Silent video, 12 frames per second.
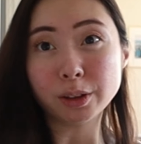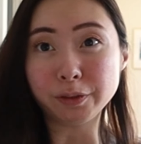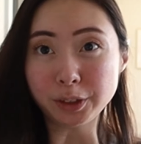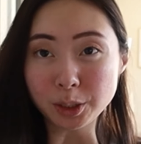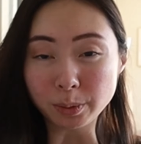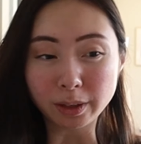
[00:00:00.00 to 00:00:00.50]
the
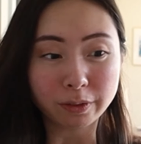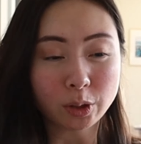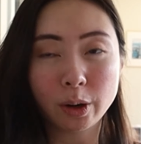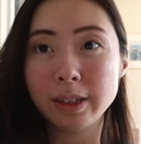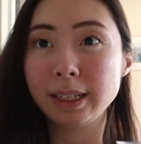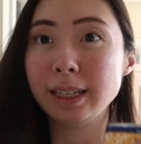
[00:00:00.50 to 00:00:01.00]
first one, of
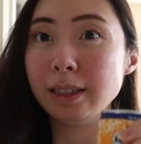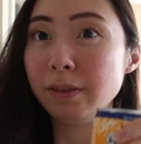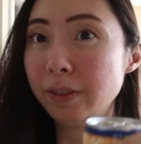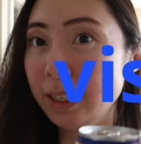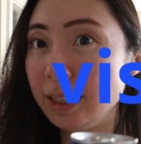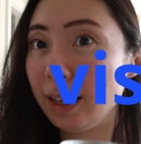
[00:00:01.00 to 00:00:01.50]
course, is the
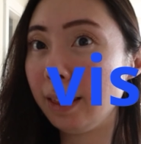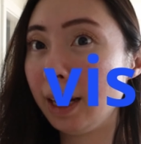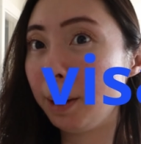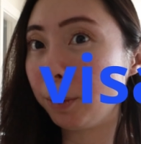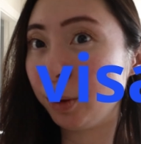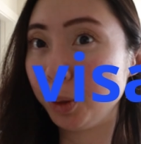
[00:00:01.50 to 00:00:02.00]
Visa
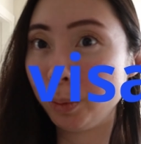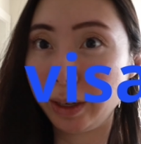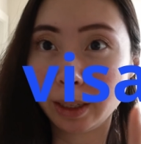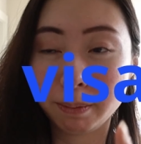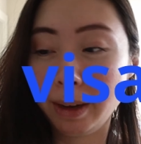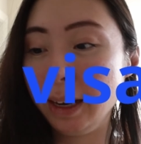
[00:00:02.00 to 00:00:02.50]
that I'm going to
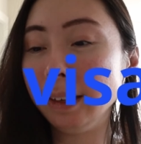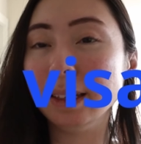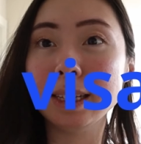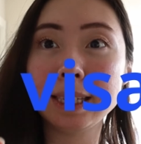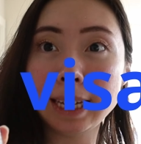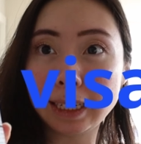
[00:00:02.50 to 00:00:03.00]
recommend.
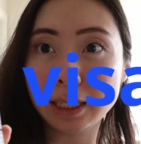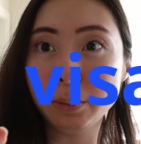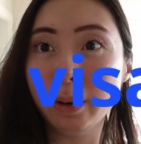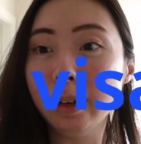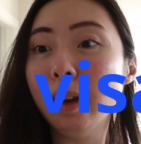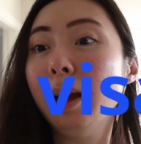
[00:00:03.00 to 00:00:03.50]
The
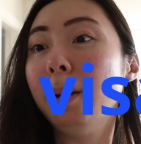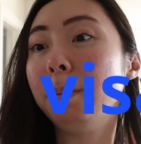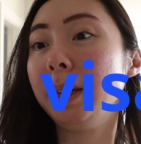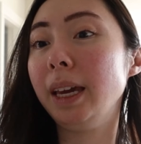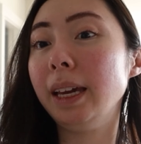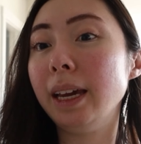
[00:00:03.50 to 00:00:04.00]
second one
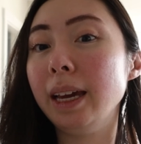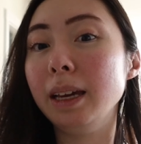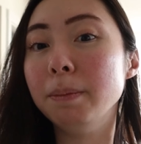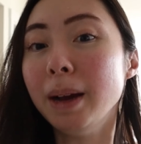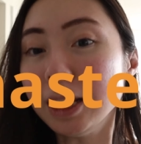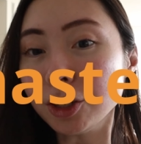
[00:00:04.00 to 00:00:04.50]
being
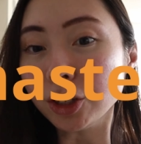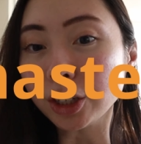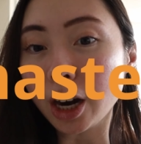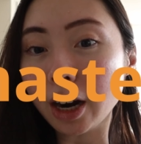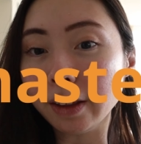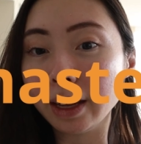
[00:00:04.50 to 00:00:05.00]
a
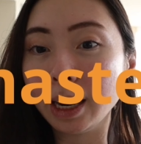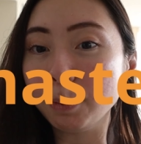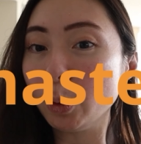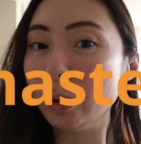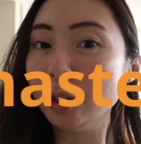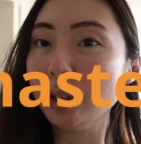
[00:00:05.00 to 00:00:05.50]
Mastercard that
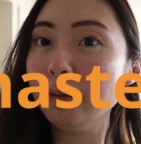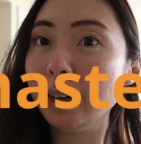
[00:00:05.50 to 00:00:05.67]
I'm going to